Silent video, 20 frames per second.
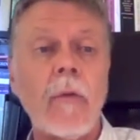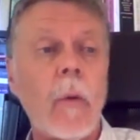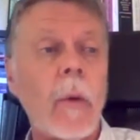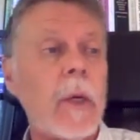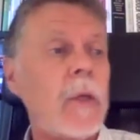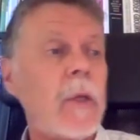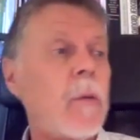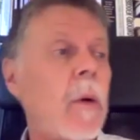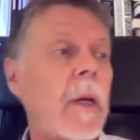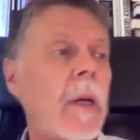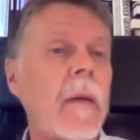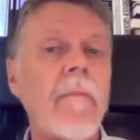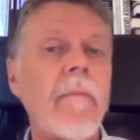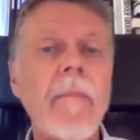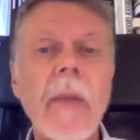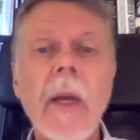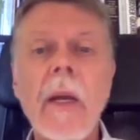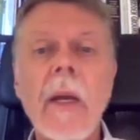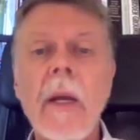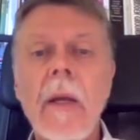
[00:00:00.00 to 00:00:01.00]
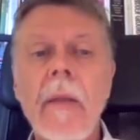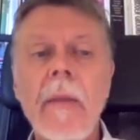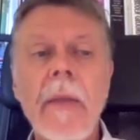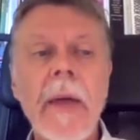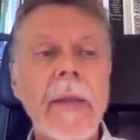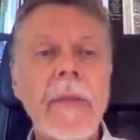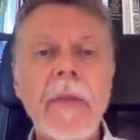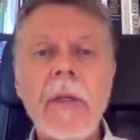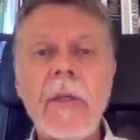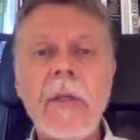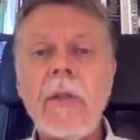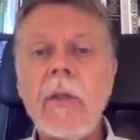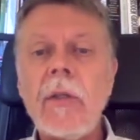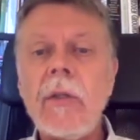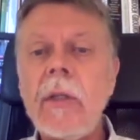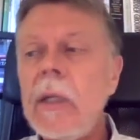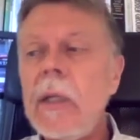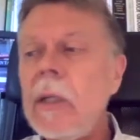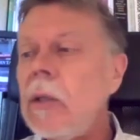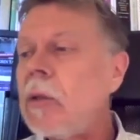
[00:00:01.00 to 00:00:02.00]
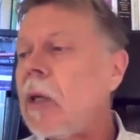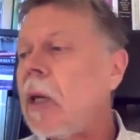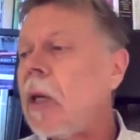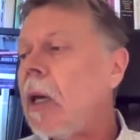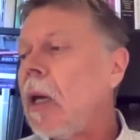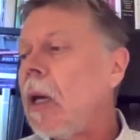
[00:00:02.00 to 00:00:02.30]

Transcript: 2020, that this disease